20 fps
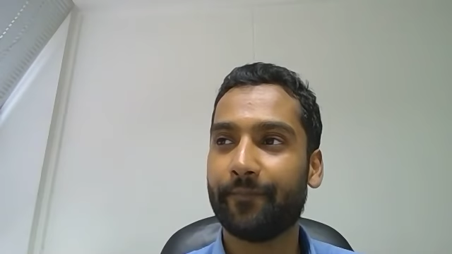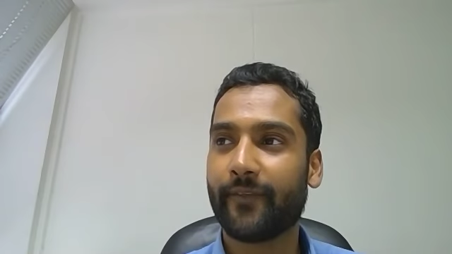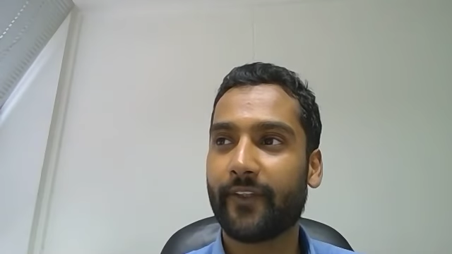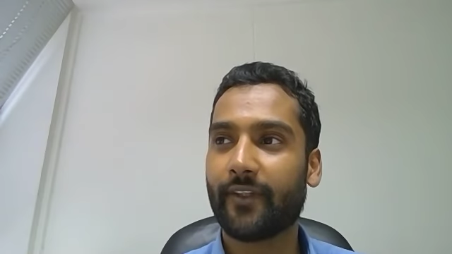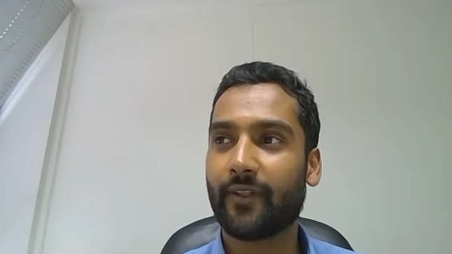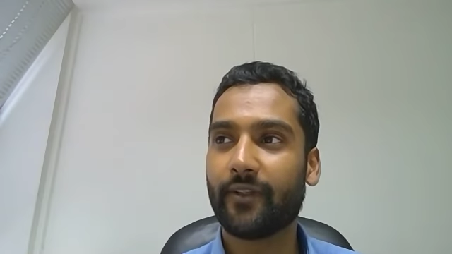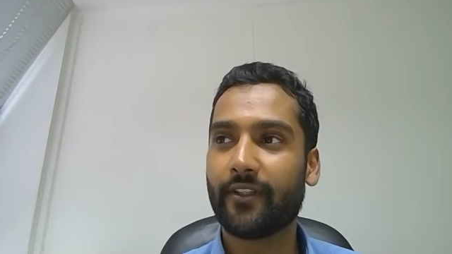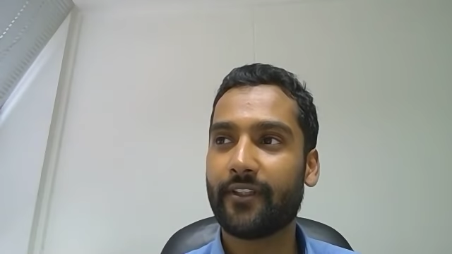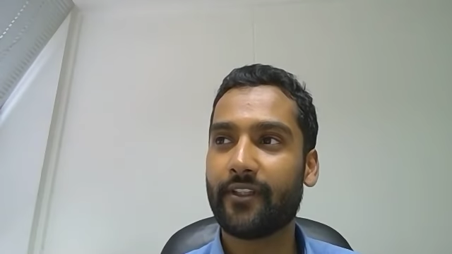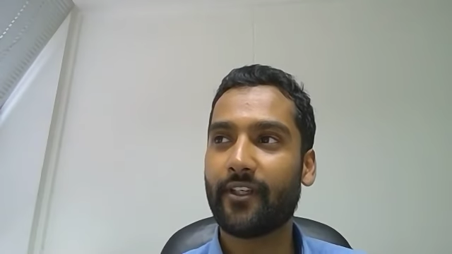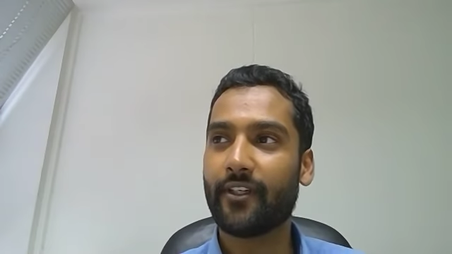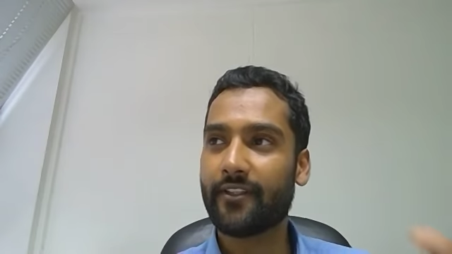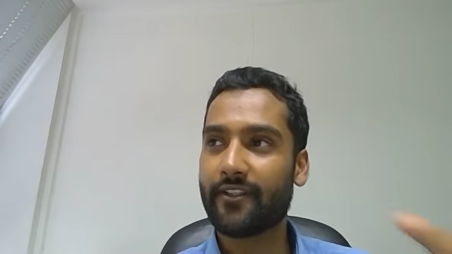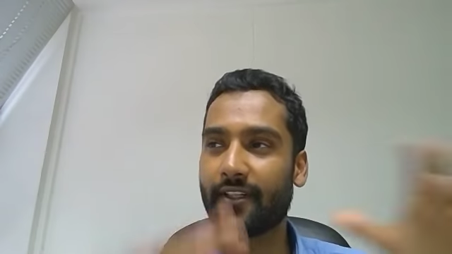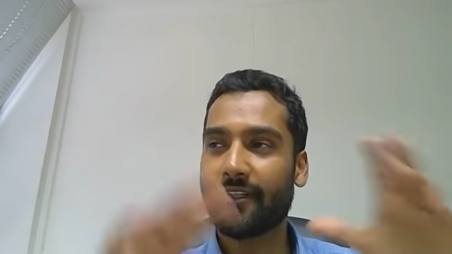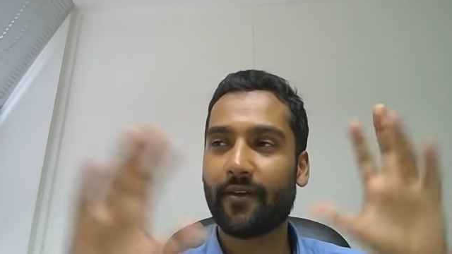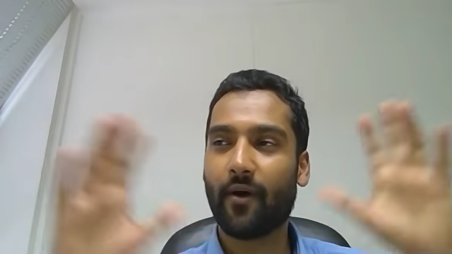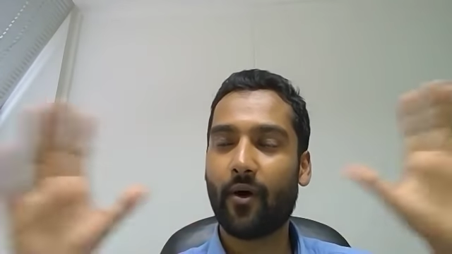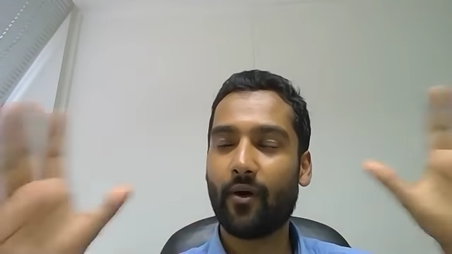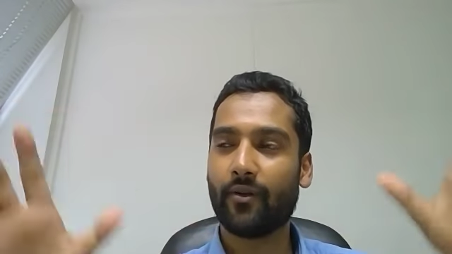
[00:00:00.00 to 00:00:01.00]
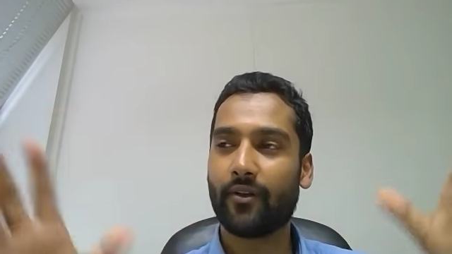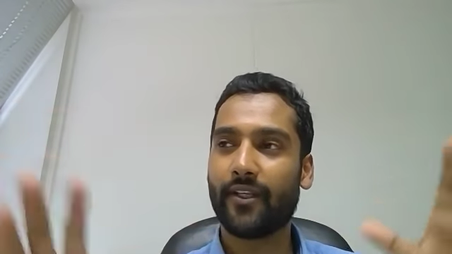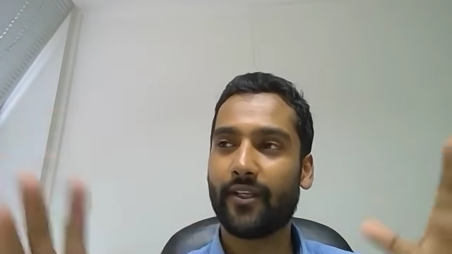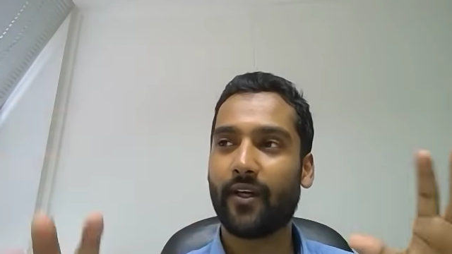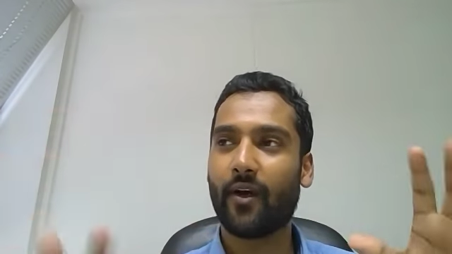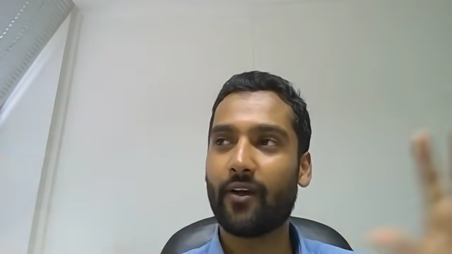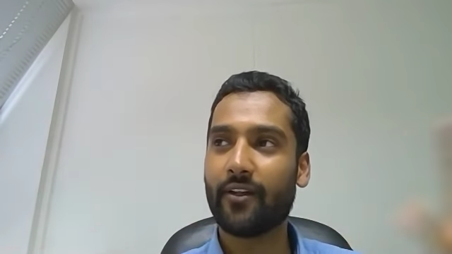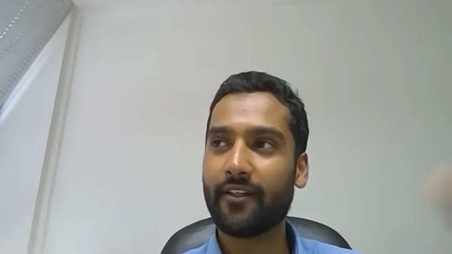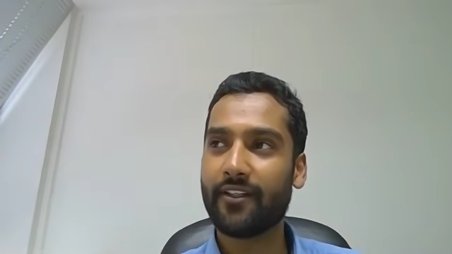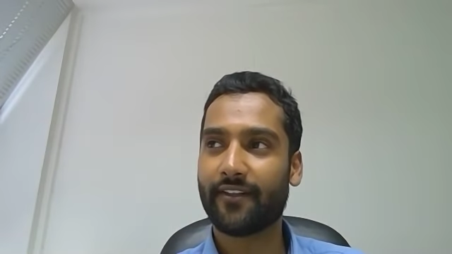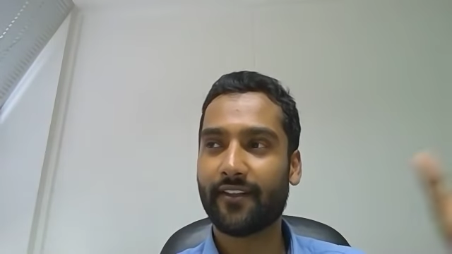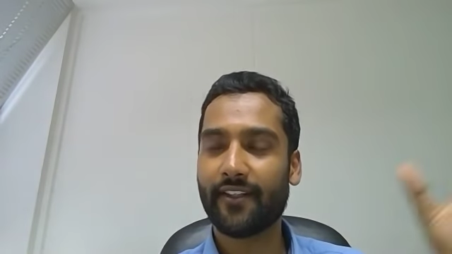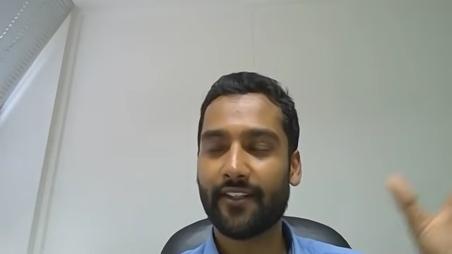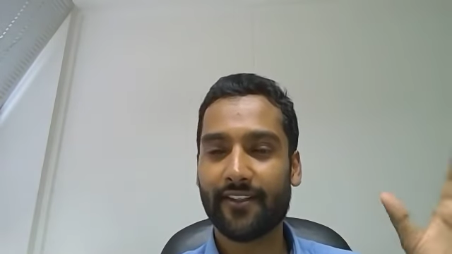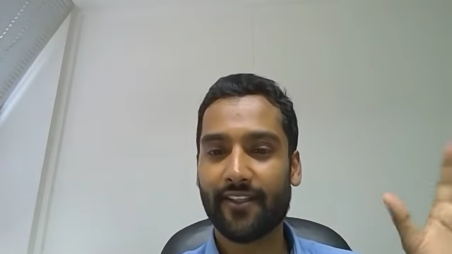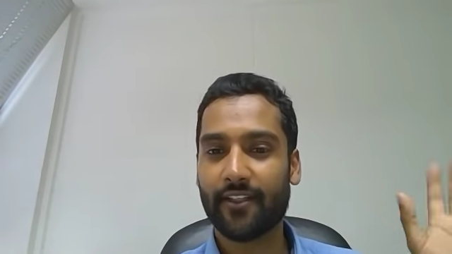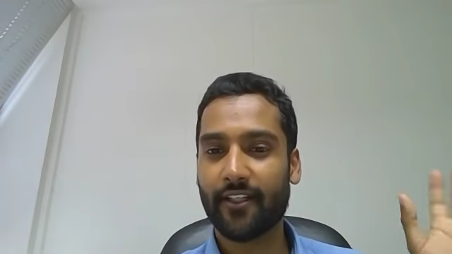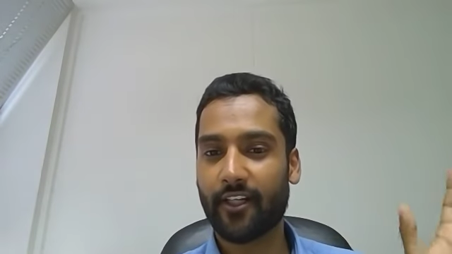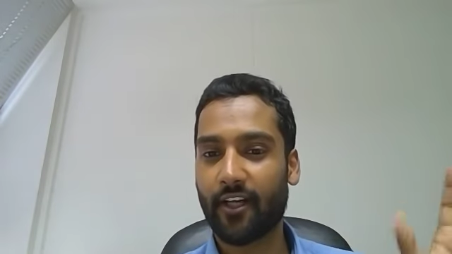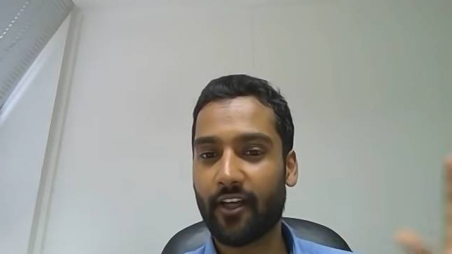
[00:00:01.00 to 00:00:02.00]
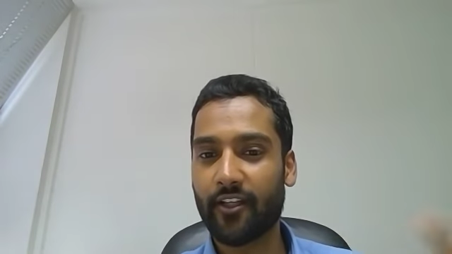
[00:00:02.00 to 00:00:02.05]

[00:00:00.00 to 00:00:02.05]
So you know, it's like all these things that like